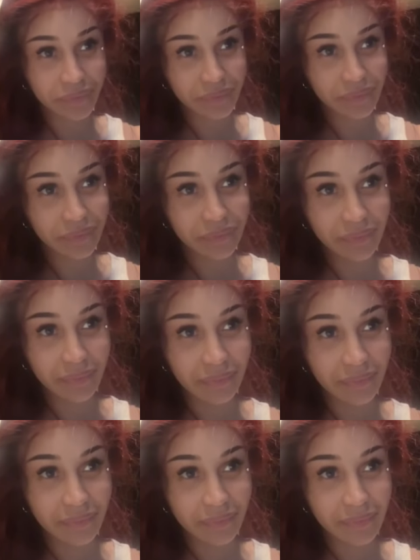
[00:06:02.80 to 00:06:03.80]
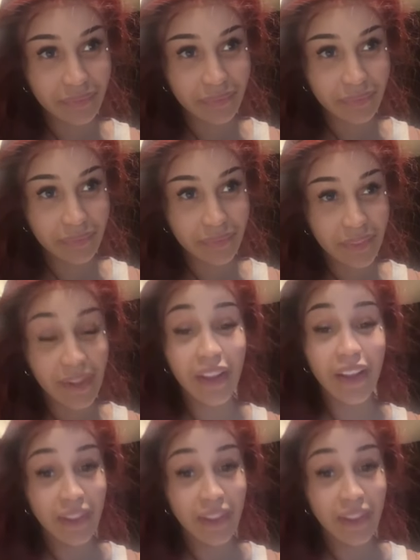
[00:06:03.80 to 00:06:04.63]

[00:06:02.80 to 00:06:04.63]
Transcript: Nothing is said.